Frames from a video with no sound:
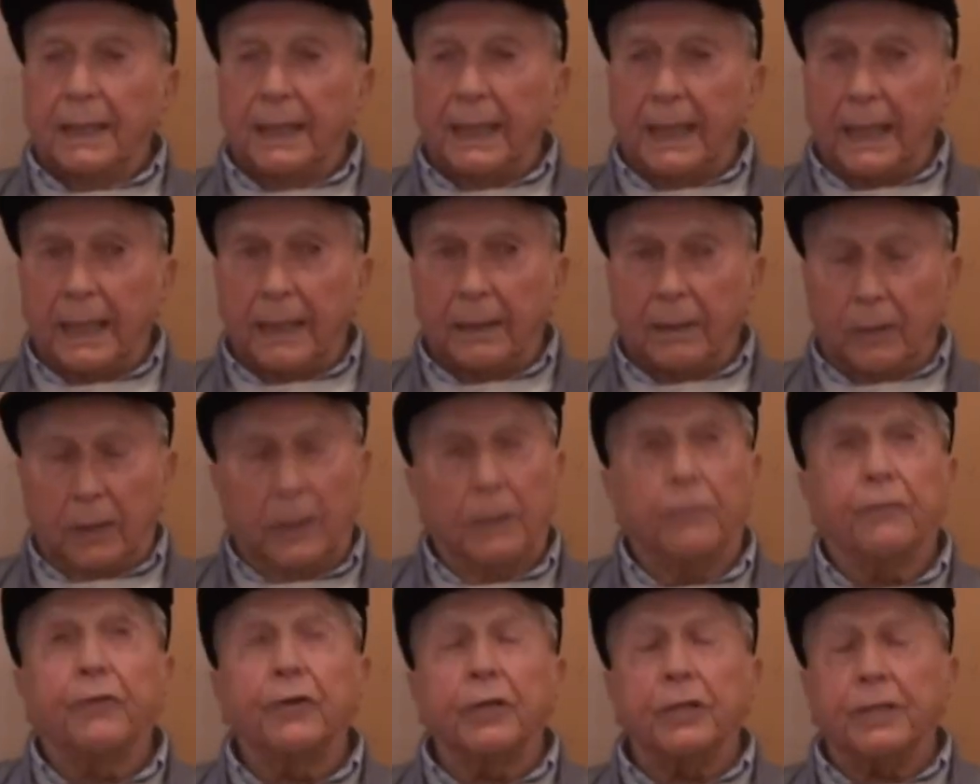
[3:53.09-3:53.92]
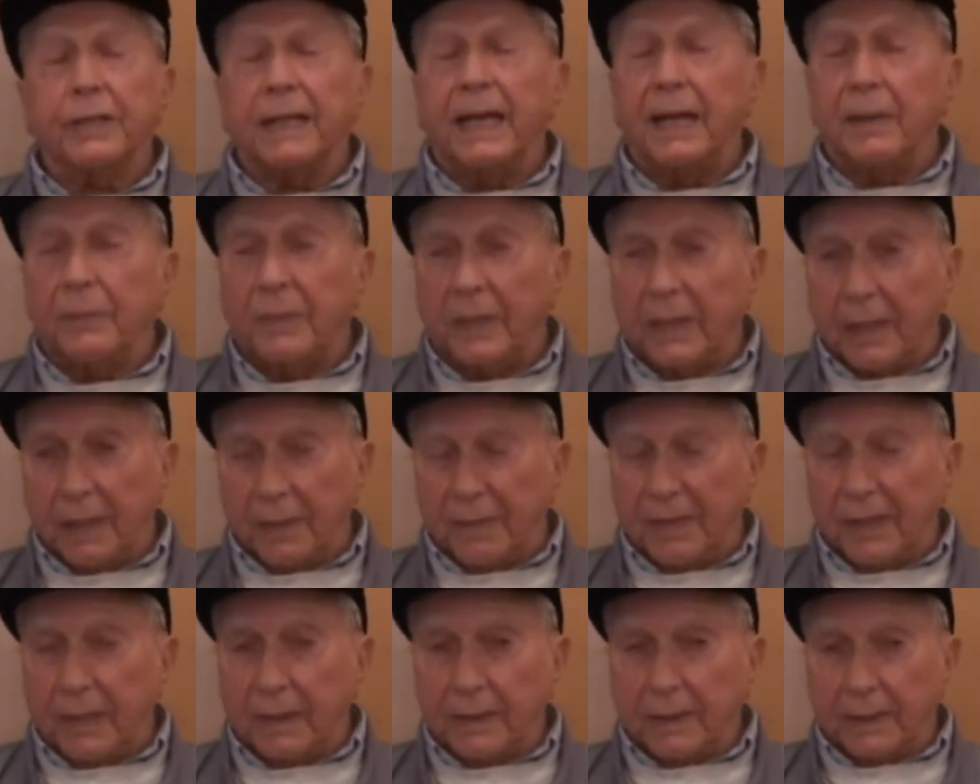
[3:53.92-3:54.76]
And the first time we come
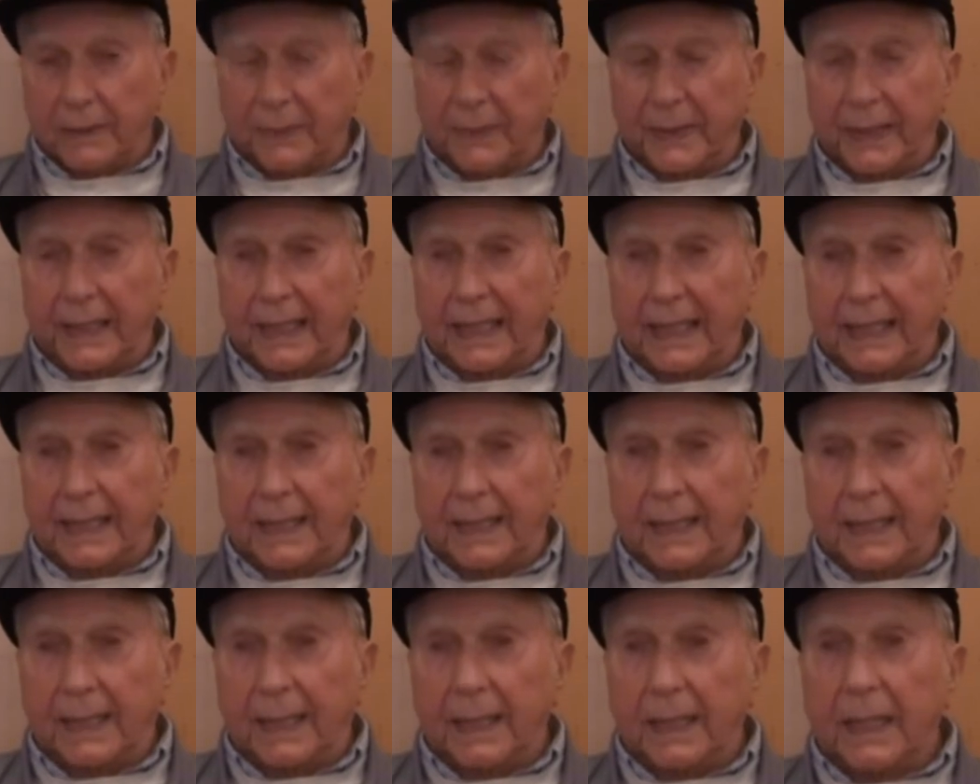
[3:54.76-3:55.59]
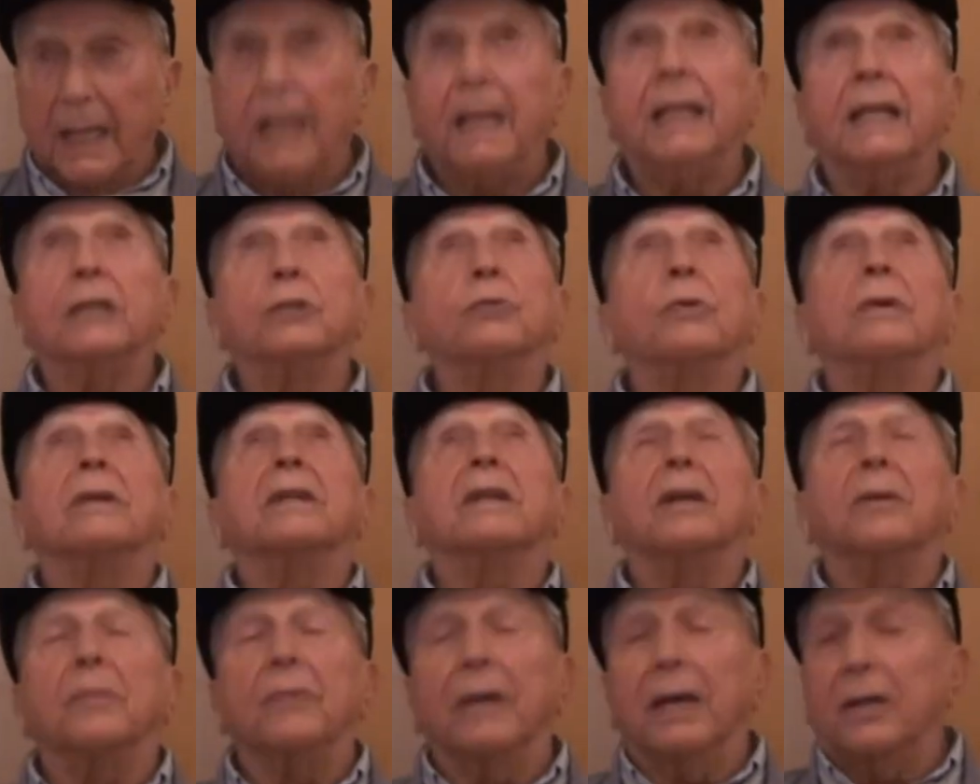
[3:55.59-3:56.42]
out, we had, there's one
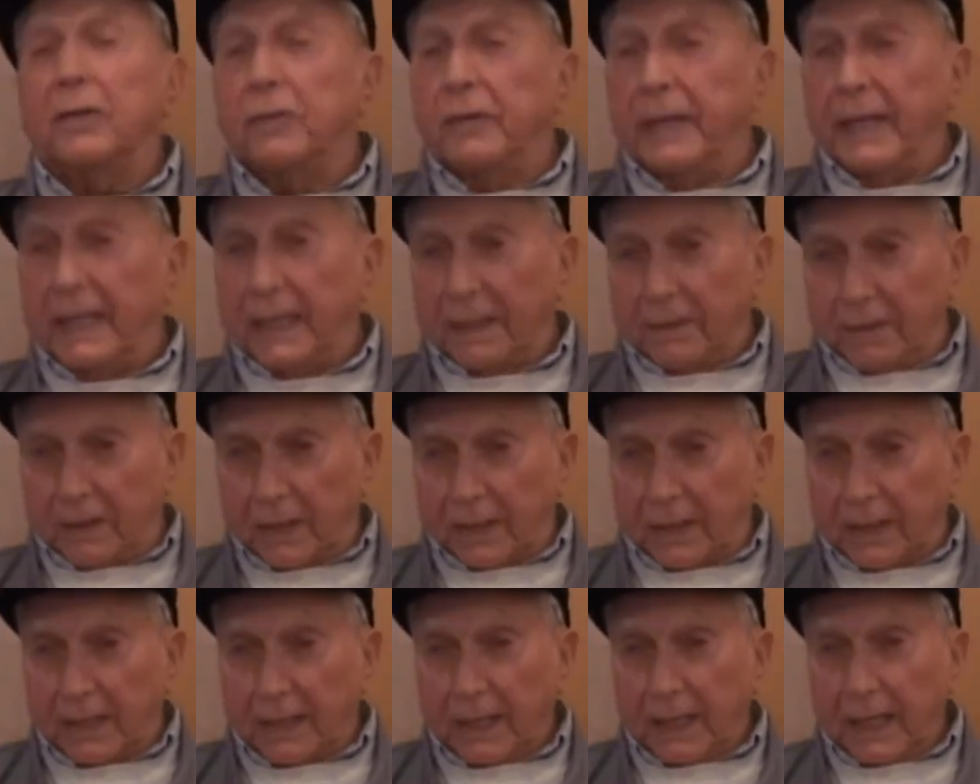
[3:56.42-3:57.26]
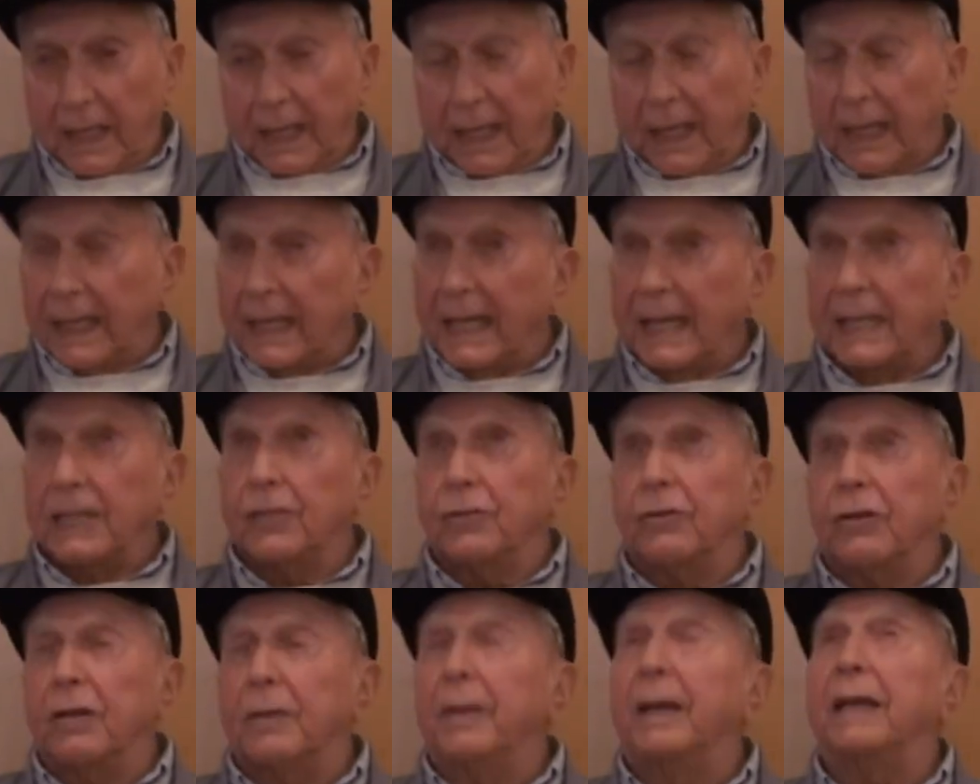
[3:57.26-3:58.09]
coming right ahead of us. And I
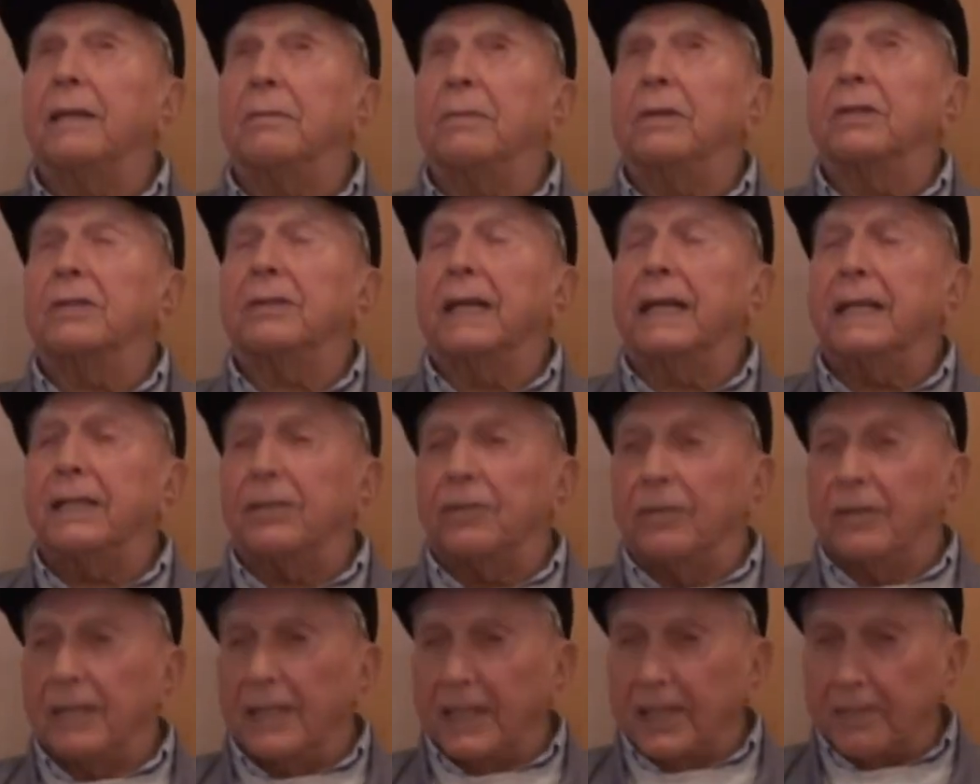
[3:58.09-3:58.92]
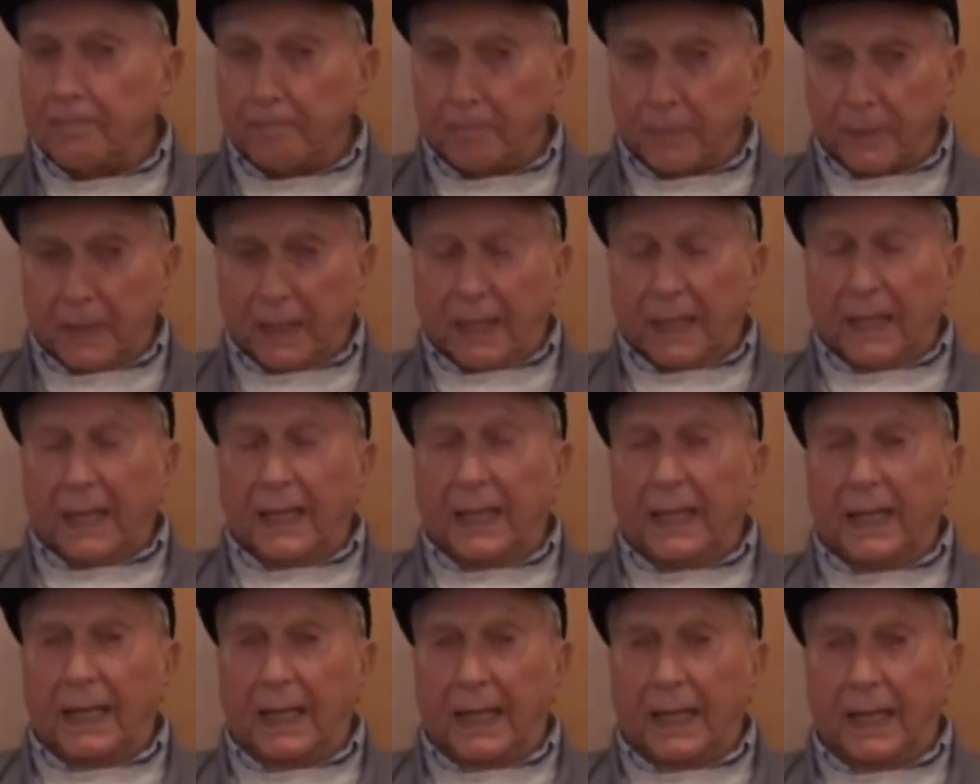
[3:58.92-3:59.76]
saw him, I had my sights on him,
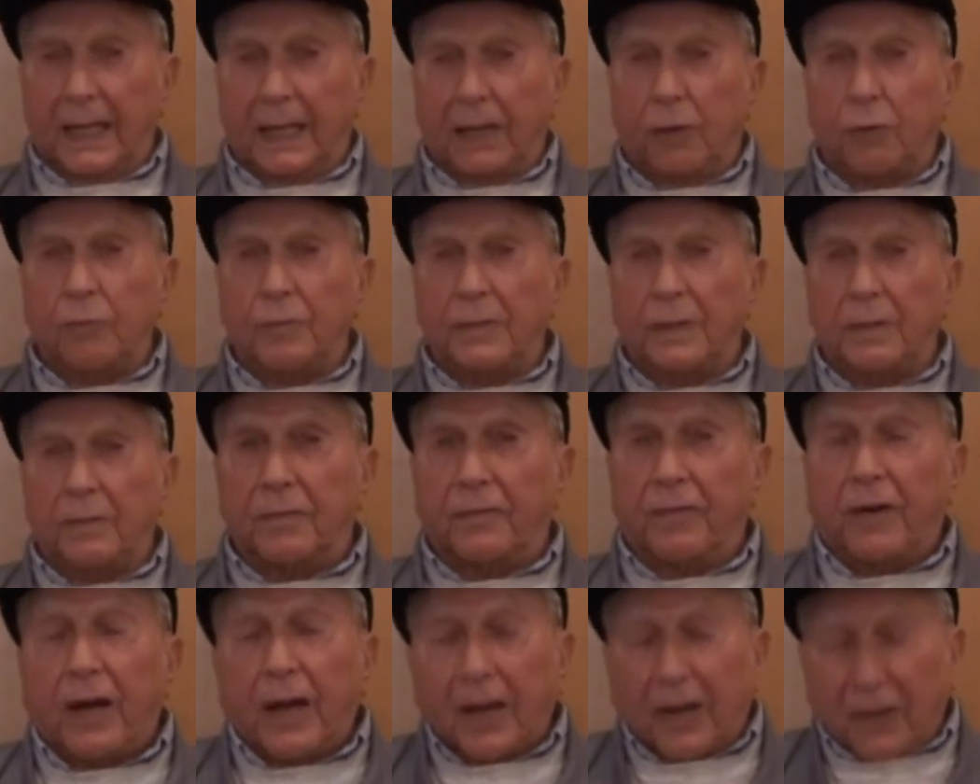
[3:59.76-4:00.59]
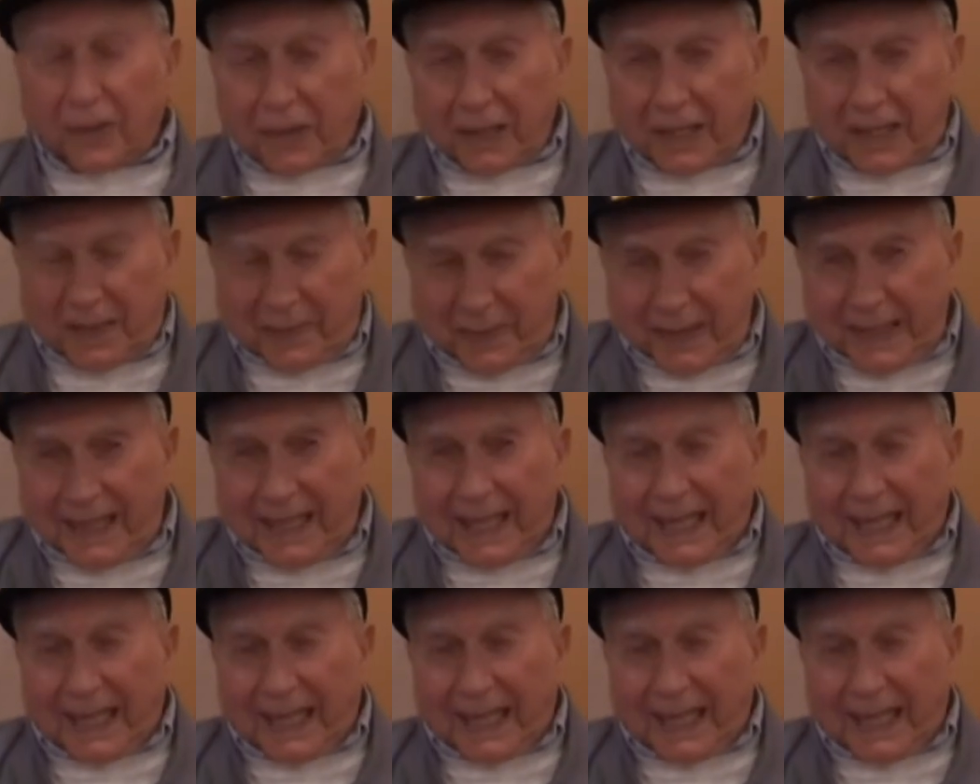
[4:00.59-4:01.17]
and I opened fire on him.